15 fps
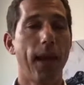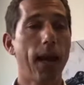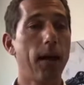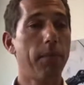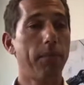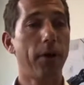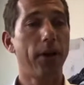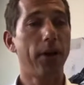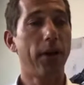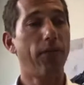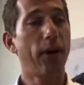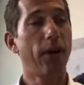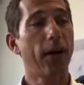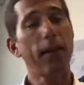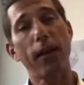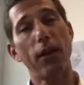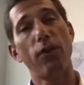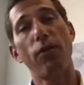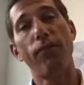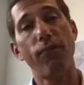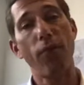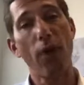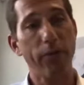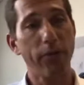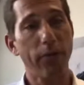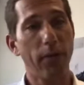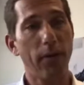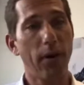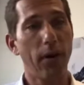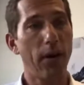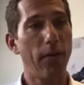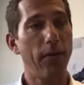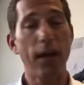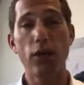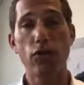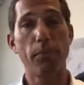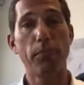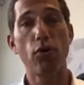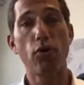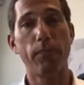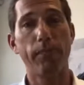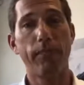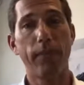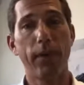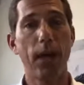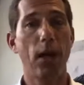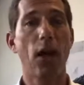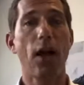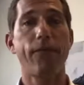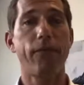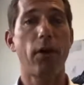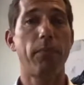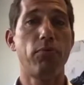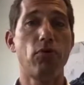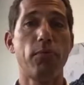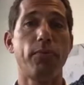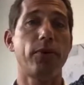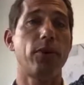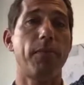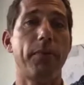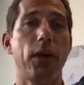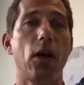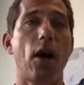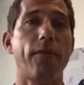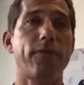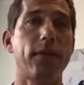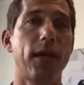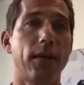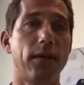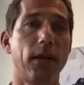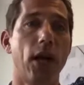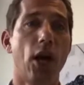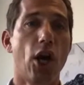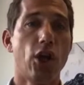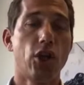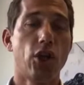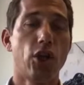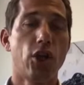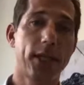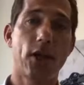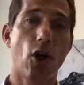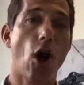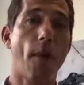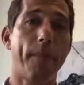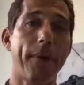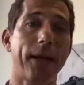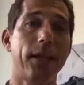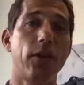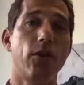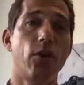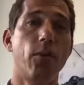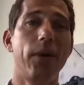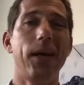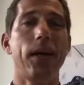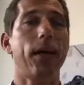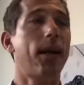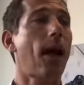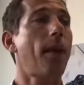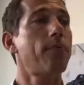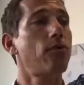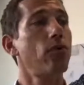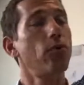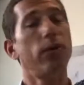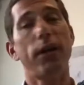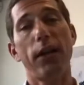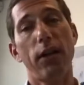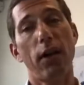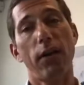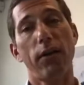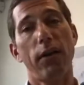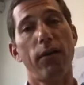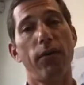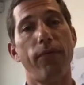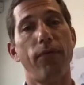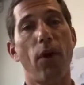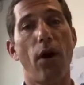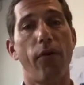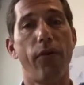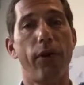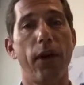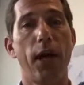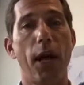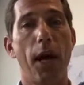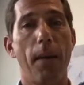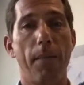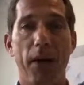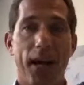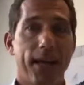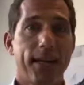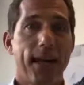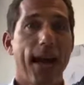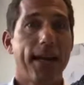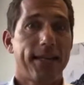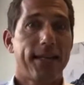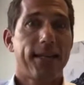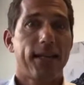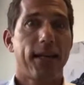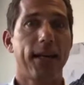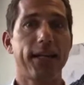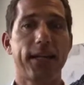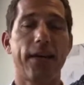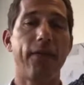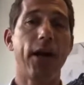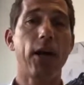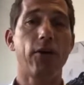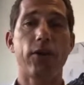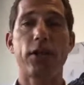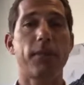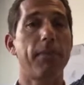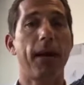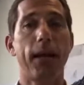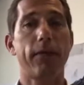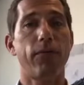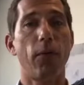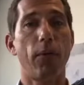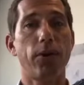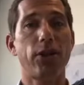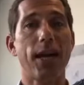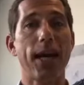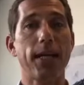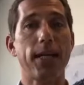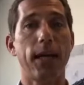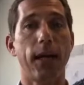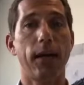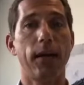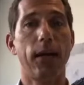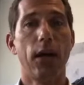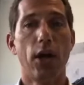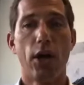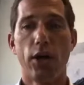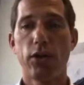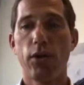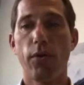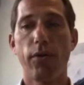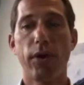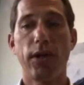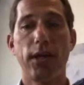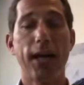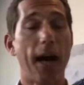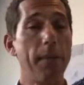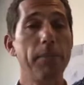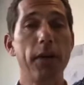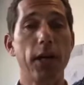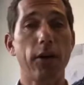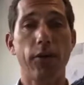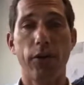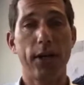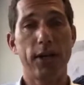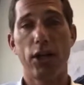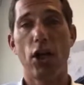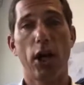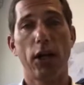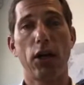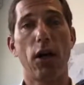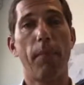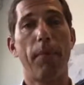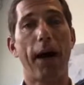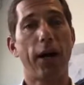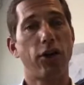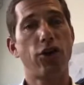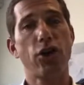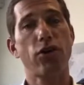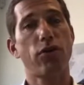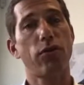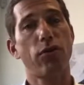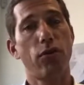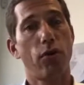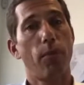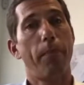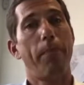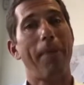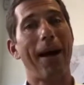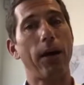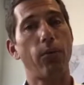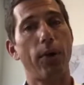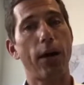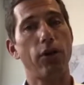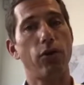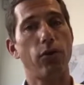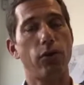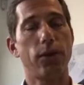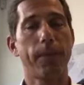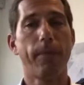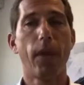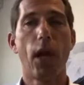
But they forget that in the front, there's a boom, a boom with a big offset. So it's compact in the rear and absolutely not in the front. But as it's an excavator, it's made for rotating. So the diameter is not compact, just the back radius.